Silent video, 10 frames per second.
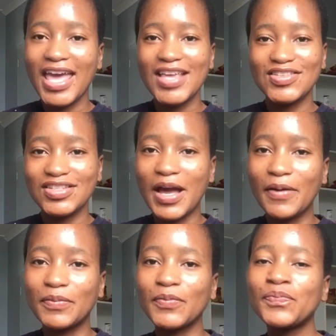Okay,
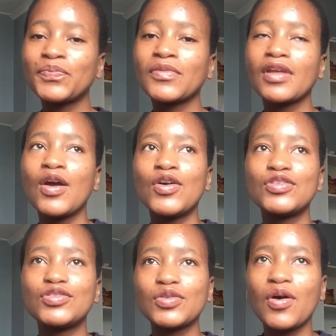sharp.
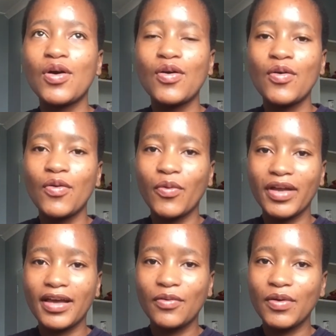So
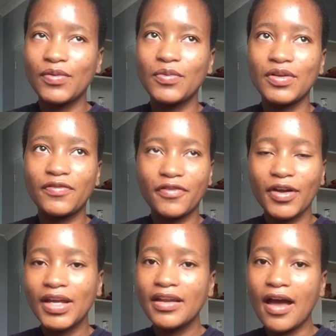we'll
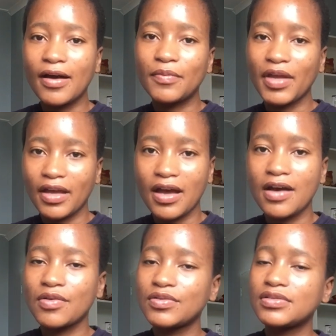freaking her
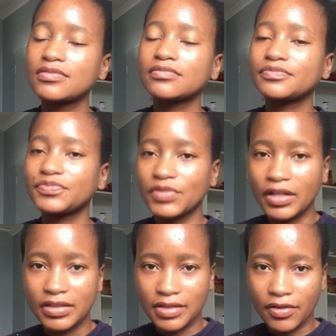house.
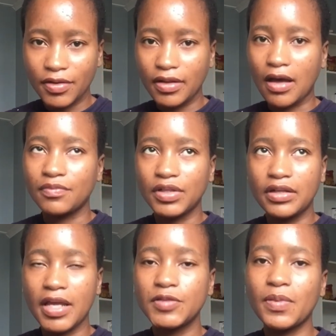
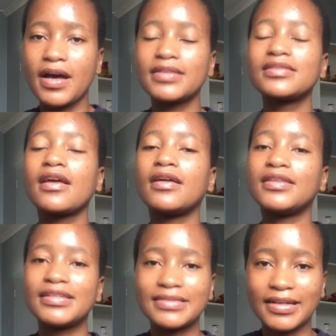The days passed
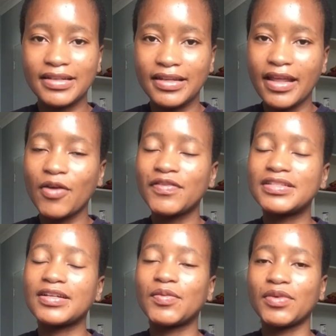and the day of
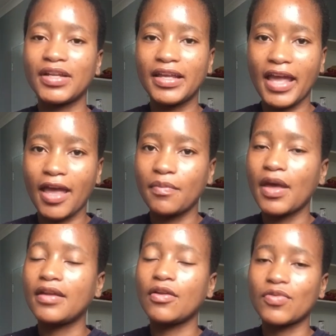the ceremony
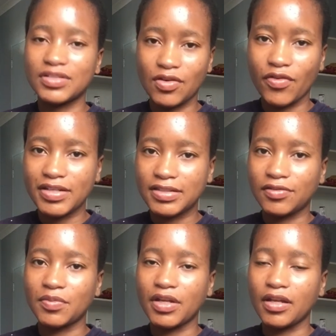came, and it was a great
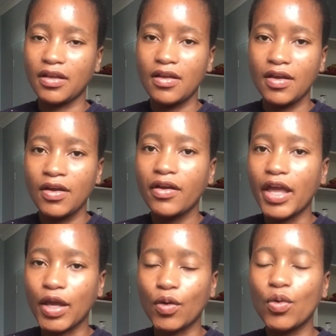ceremony.
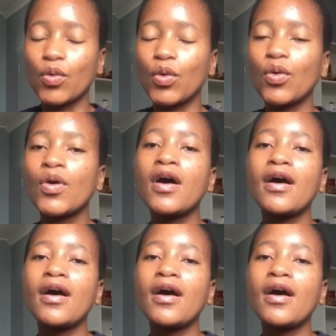Okay, cool.